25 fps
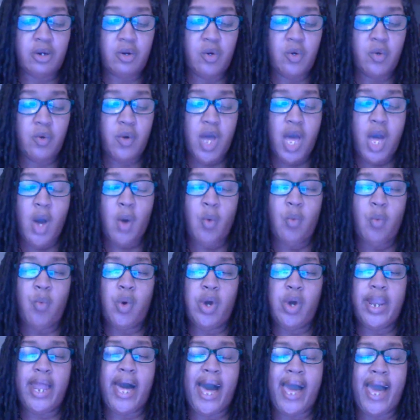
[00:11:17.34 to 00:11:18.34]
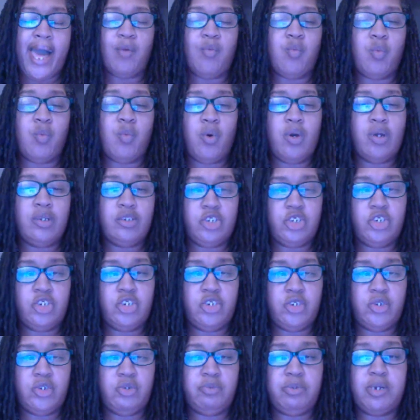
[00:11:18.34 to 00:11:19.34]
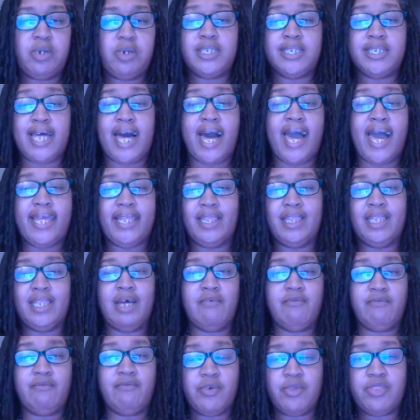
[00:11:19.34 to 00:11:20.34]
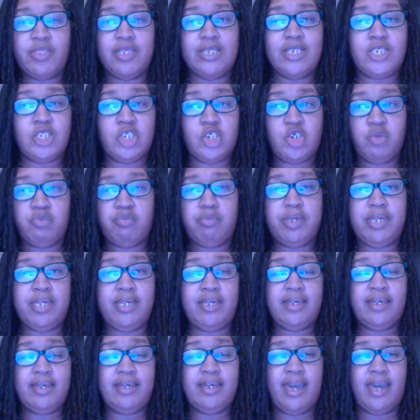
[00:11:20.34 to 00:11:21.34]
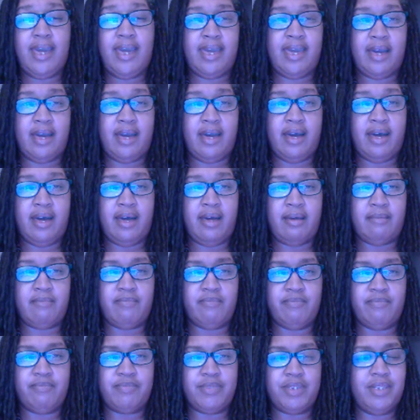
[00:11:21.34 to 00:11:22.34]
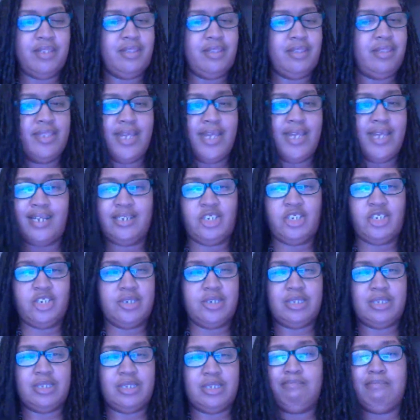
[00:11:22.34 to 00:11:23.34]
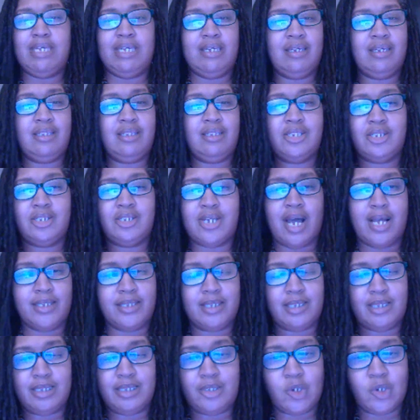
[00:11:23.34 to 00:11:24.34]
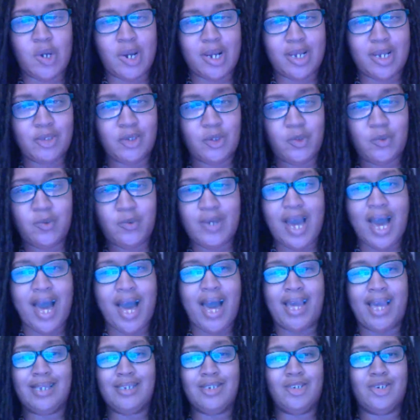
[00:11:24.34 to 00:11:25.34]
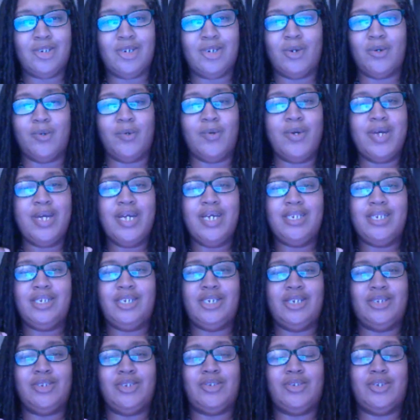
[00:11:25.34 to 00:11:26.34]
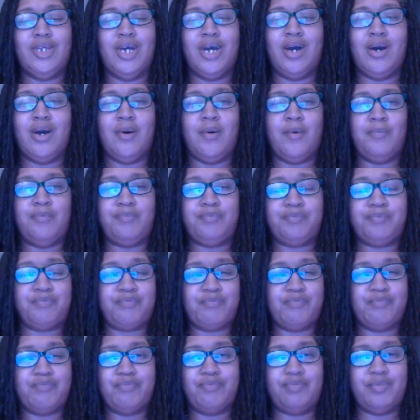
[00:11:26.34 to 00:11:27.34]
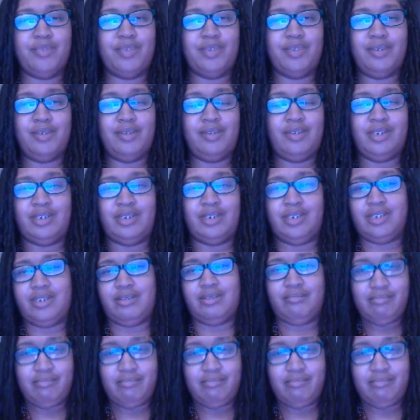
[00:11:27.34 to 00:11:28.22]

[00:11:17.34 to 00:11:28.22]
So what I want you to do, because I love for this to be a not just me constantly talking to you guys, you know, just I